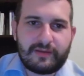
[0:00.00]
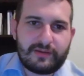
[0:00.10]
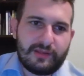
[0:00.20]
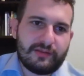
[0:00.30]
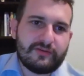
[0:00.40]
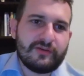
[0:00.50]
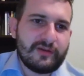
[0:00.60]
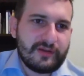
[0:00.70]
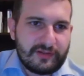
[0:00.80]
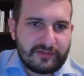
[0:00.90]
And
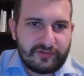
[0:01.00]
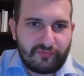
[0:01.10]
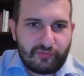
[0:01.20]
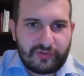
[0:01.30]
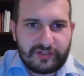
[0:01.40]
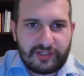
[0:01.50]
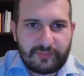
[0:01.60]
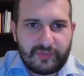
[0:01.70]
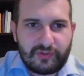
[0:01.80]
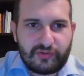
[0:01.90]
the rook
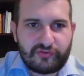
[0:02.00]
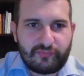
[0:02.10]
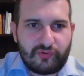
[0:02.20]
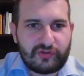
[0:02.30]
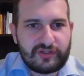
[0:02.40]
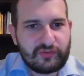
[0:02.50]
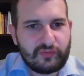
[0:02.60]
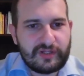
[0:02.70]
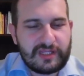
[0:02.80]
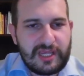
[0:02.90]
can be also brought into
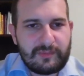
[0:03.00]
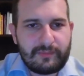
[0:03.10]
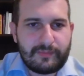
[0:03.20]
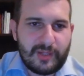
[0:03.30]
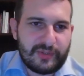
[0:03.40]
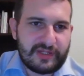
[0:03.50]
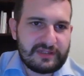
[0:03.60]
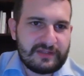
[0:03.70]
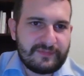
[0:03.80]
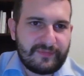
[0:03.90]
the game, maybe
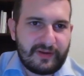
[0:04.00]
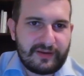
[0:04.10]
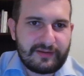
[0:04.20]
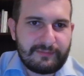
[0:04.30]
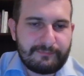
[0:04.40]
the e-file,